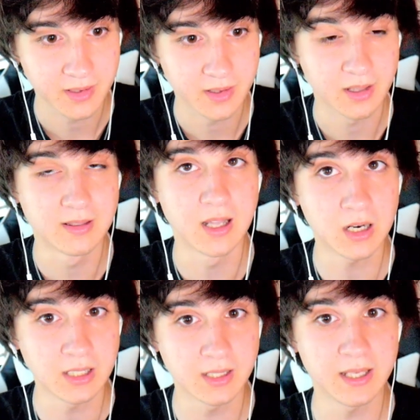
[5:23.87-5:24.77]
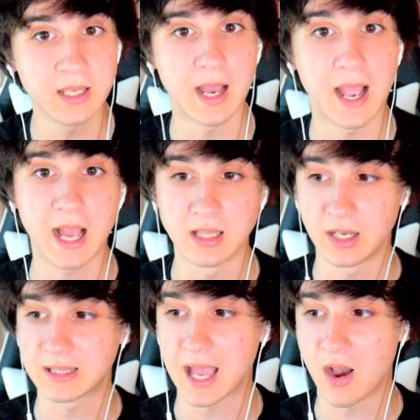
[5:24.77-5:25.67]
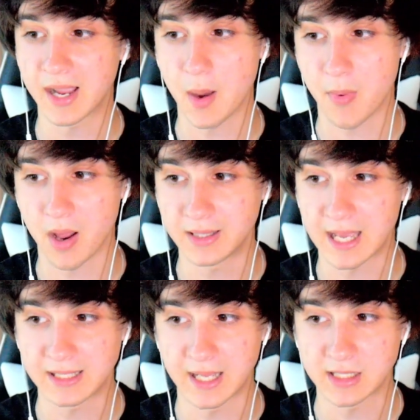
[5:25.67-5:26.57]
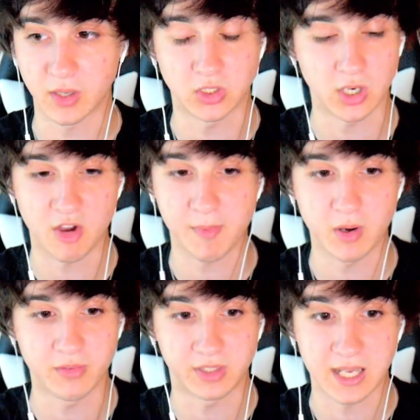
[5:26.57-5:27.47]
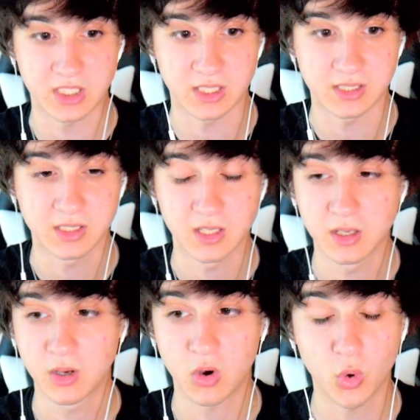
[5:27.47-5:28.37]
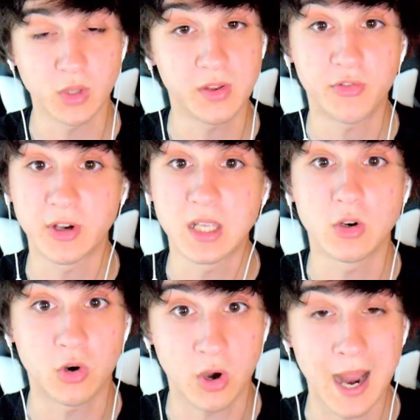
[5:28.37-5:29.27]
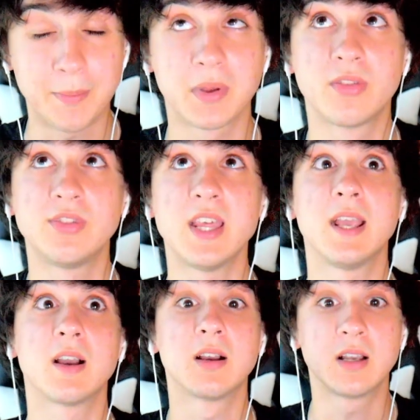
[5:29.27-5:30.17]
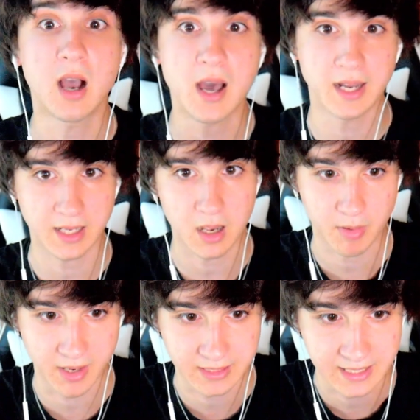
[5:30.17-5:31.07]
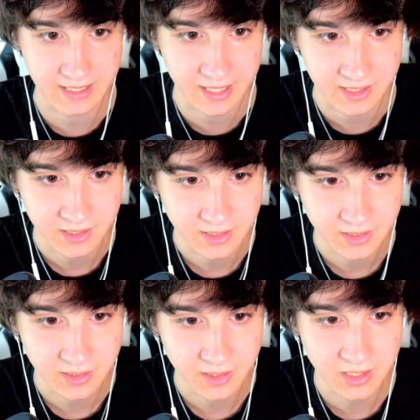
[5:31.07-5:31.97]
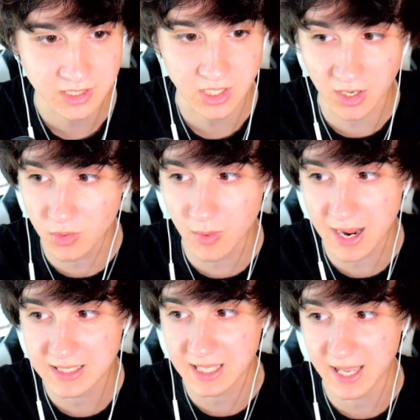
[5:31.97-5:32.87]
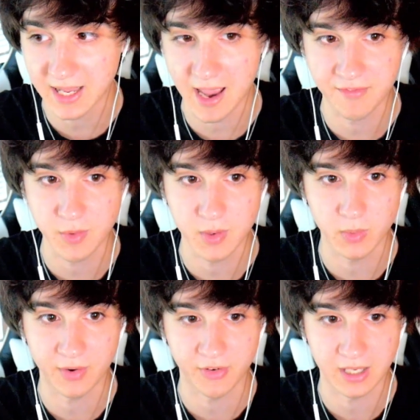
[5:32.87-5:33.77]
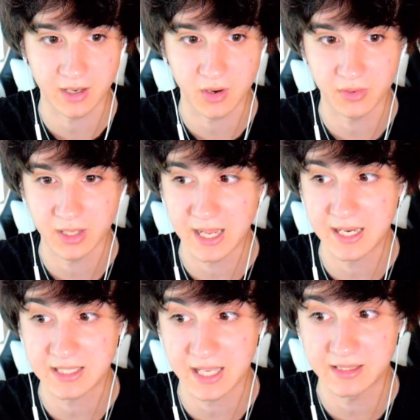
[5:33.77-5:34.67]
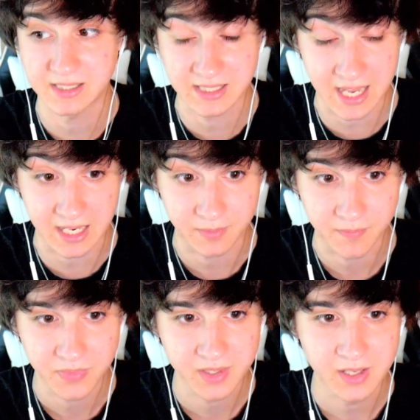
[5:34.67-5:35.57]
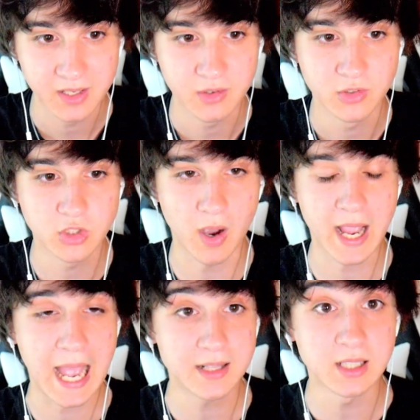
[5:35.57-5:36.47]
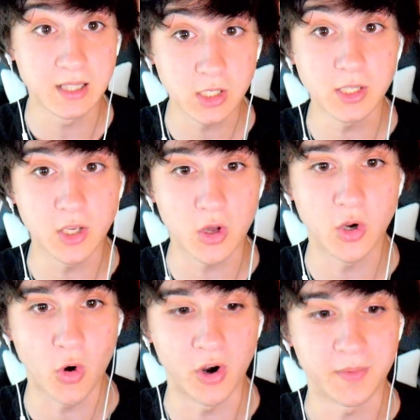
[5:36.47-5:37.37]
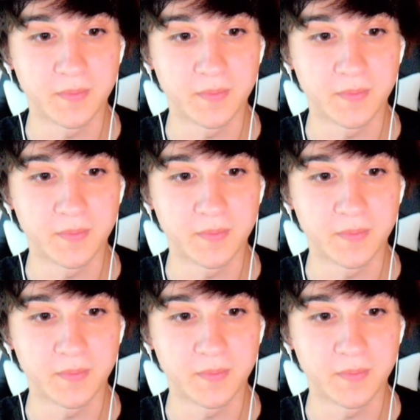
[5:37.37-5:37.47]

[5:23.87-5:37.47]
Luckily, I got lucked out. I got botted that day, so I turned off my notifications. Holy freaking crap. Thank God I got botted that day. Because otherwise, like, everyone would have freaking known. It is insane. So I had to literally go to court.